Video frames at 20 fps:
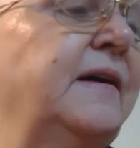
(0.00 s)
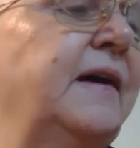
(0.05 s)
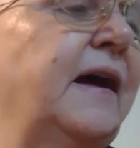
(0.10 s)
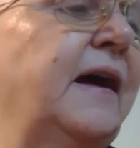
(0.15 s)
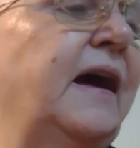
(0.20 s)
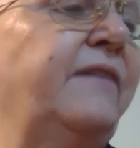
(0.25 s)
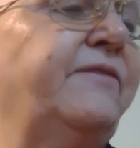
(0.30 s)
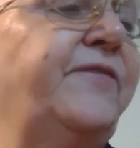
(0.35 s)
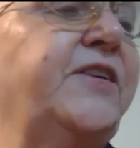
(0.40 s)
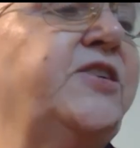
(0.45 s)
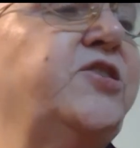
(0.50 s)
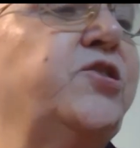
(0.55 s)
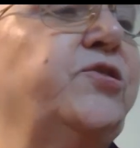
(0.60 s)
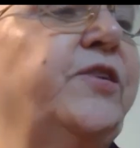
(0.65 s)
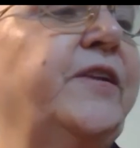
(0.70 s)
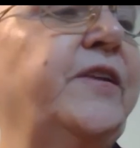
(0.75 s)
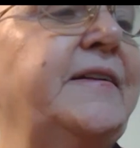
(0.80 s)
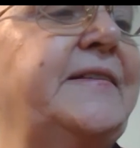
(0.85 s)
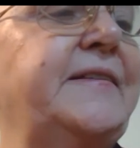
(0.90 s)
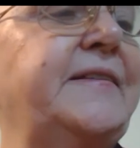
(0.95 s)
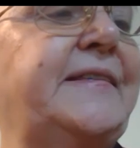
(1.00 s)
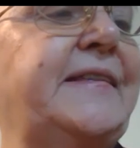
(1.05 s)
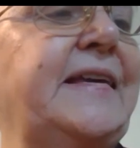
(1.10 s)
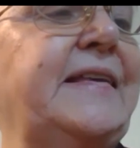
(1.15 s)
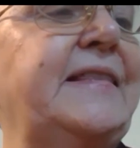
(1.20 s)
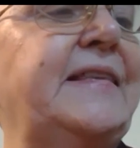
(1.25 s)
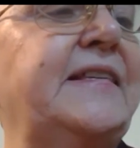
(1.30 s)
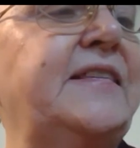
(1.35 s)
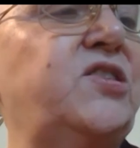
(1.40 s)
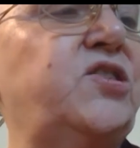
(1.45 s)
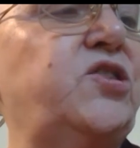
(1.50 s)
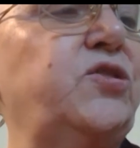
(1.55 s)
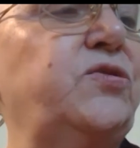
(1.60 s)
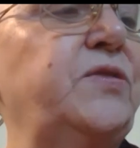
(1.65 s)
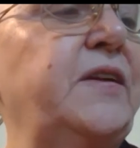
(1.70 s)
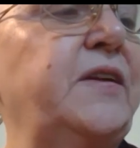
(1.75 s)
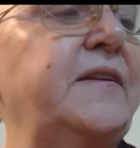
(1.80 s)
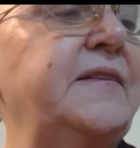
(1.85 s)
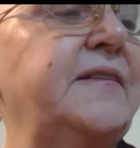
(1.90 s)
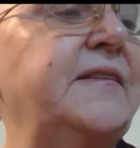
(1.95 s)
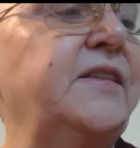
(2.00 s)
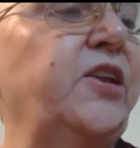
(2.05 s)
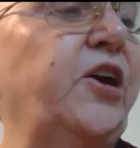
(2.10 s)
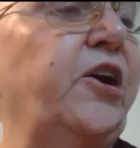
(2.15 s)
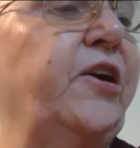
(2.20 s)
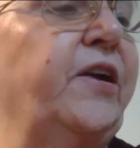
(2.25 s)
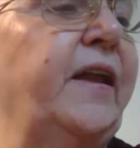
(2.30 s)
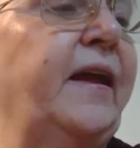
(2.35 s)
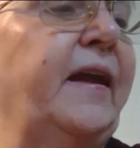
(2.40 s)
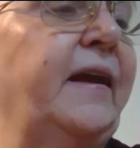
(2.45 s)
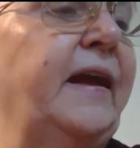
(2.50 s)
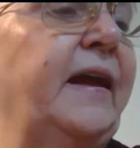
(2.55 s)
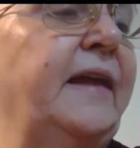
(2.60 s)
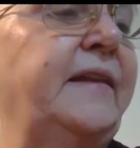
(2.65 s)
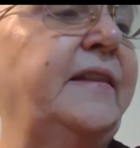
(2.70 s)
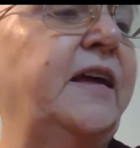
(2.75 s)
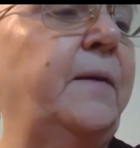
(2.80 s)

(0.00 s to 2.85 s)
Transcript: uh, visually see the students learning and